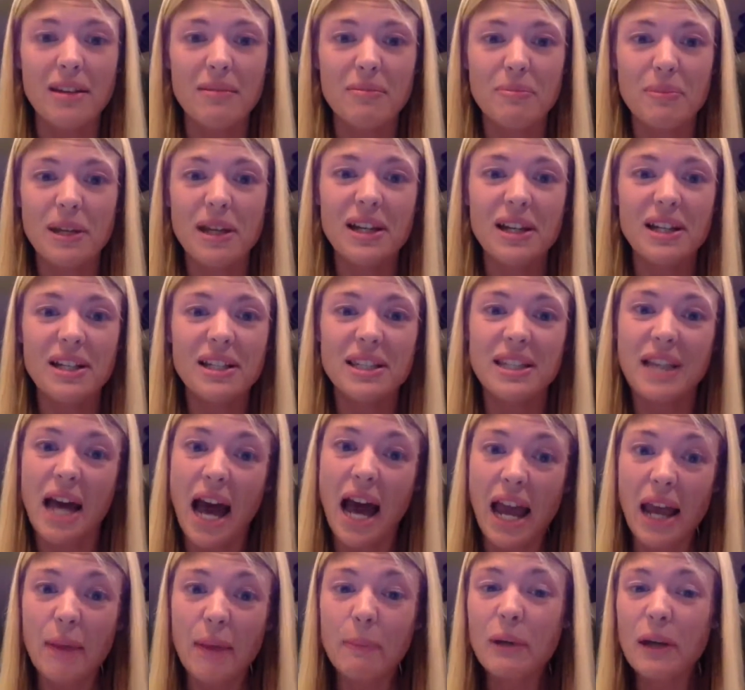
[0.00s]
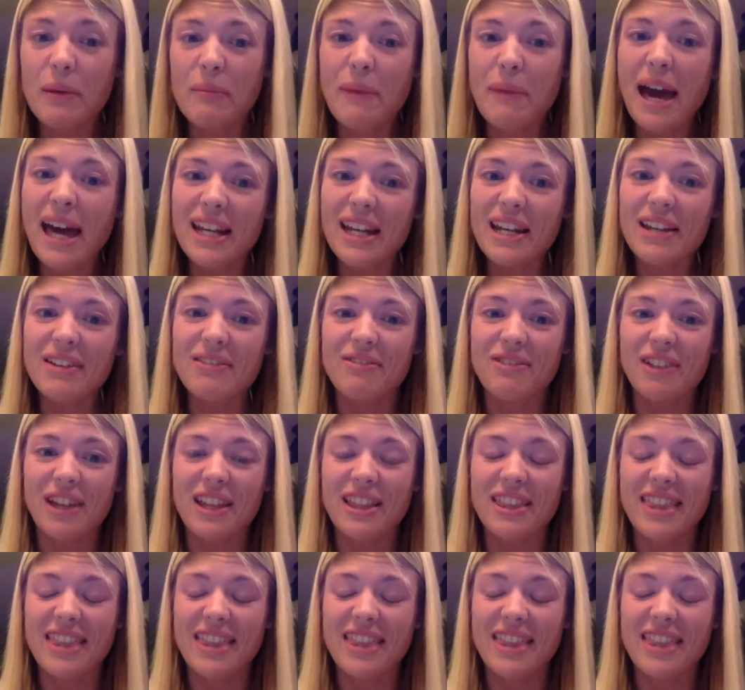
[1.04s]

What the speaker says: because I am competitive like